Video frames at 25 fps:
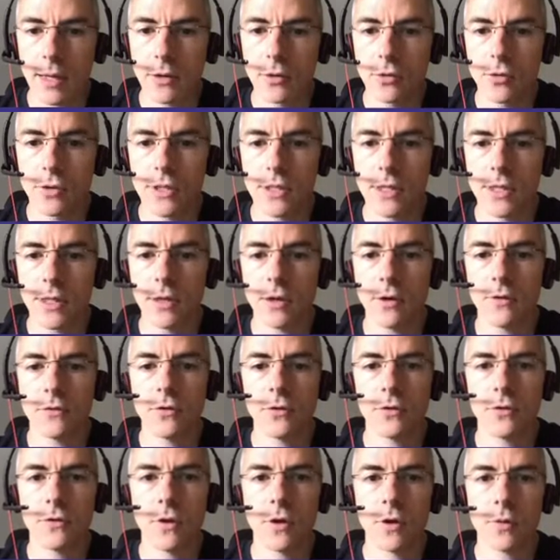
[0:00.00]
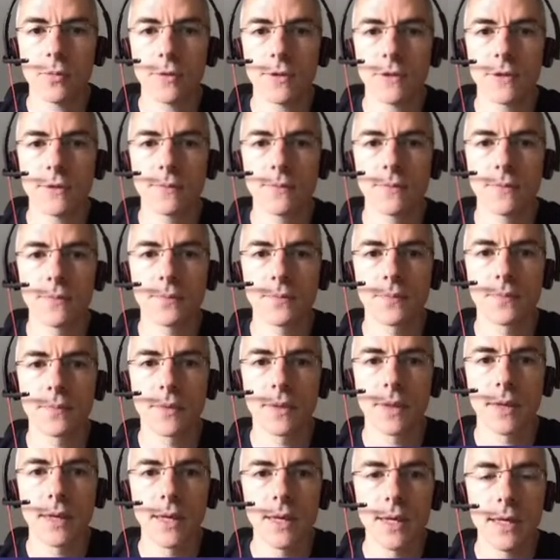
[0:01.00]
encoding of the terms.
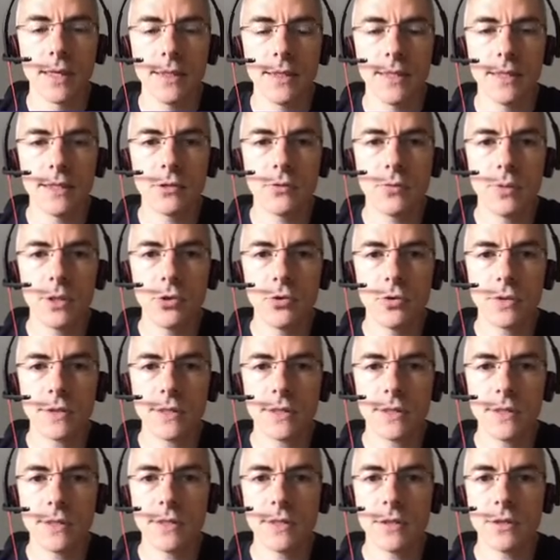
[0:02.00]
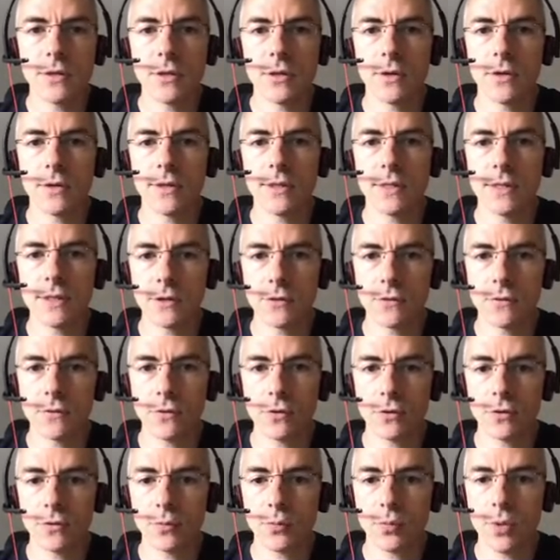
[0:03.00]
This reduces the disk
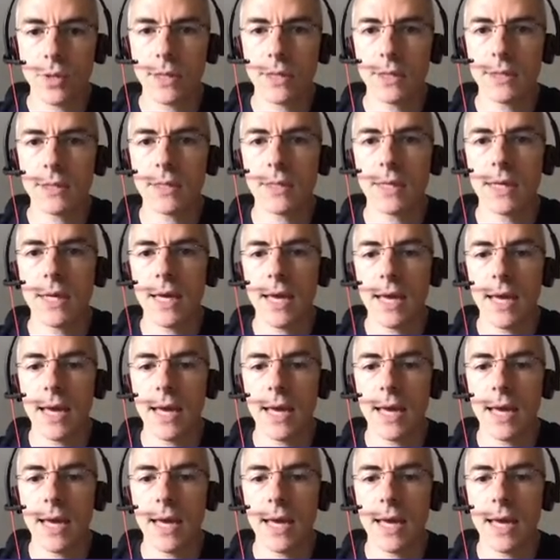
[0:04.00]
footprint